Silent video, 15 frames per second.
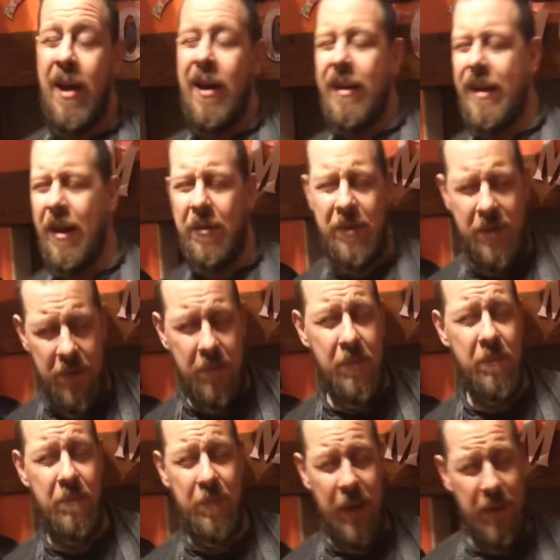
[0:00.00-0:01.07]
Now, some
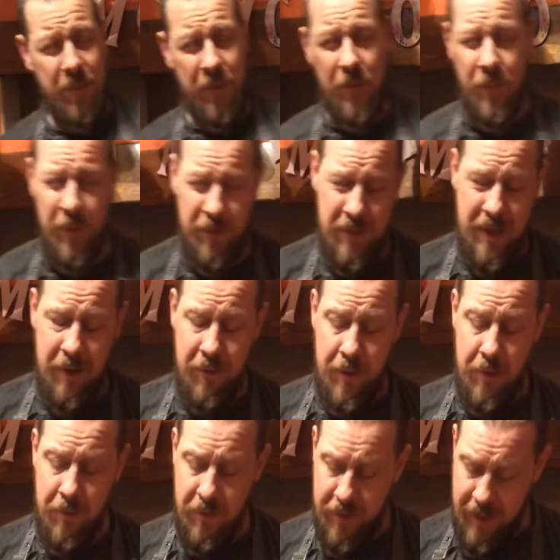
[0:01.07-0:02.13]
people will tell
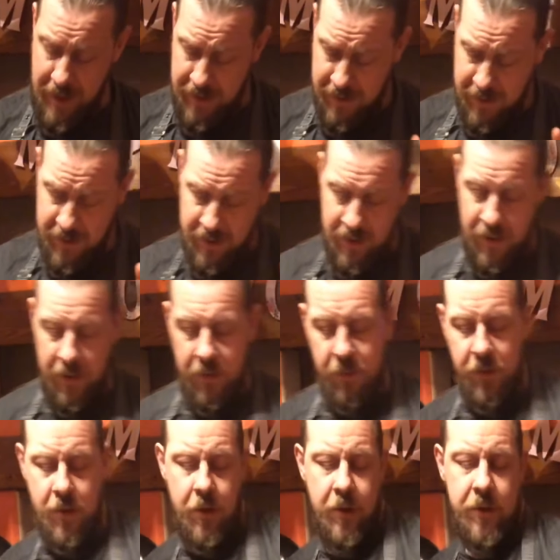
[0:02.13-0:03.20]
you that you
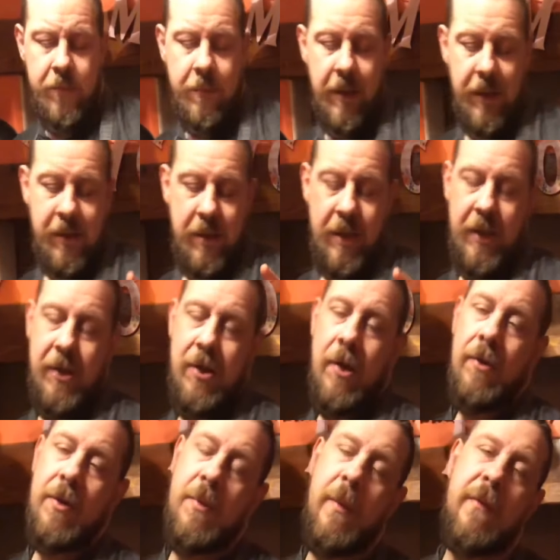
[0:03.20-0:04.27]
shouldn't mix the
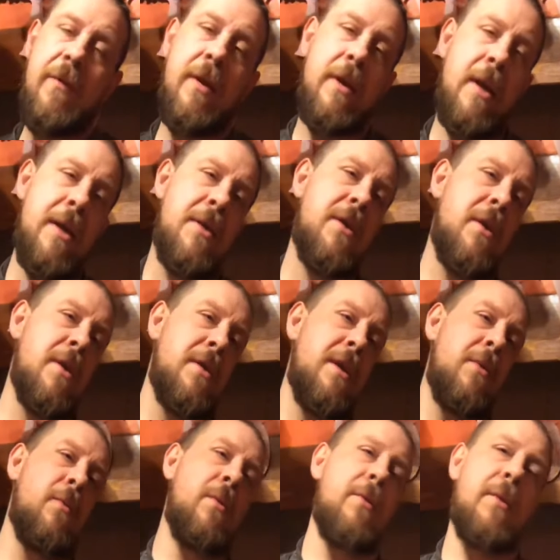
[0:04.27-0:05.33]
salt with the yeast because it
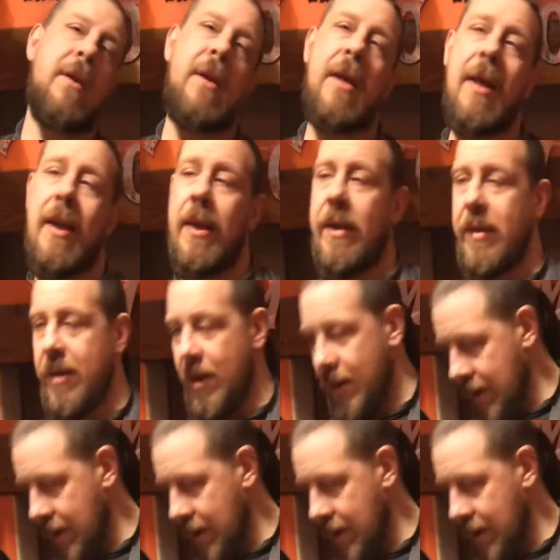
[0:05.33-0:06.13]
will kill it,